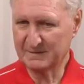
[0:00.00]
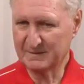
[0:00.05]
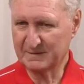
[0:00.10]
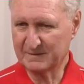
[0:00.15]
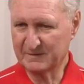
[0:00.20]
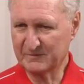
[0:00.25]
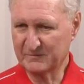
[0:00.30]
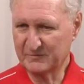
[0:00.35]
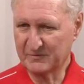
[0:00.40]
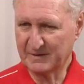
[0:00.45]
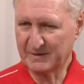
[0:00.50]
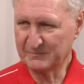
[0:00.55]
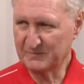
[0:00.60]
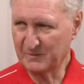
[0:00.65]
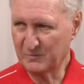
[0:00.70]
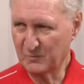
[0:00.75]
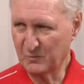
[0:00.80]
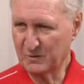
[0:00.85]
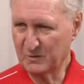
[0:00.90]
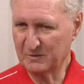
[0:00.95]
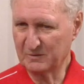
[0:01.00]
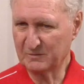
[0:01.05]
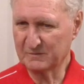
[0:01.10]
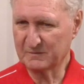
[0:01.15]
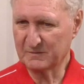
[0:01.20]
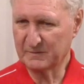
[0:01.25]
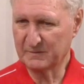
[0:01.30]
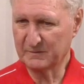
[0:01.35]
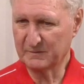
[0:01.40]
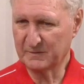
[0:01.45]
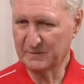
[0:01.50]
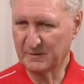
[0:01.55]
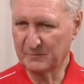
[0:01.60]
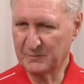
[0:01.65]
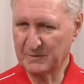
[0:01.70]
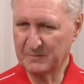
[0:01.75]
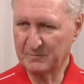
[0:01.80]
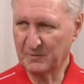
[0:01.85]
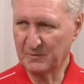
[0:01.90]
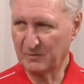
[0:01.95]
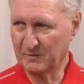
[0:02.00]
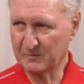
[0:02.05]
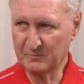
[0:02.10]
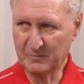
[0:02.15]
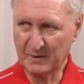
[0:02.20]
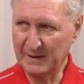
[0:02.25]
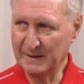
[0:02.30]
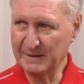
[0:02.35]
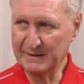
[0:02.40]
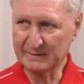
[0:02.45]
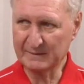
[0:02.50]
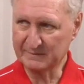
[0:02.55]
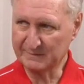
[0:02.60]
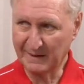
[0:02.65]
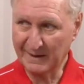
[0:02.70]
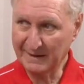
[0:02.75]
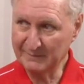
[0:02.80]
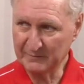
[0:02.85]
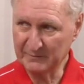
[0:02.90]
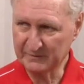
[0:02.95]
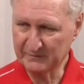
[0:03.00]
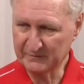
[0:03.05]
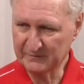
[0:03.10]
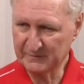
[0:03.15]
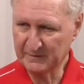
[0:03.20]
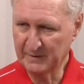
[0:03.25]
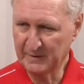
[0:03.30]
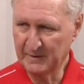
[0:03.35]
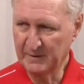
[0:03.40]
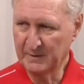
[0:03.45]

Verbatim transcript: in a disrupted world, you know, people aren't buying diamonds.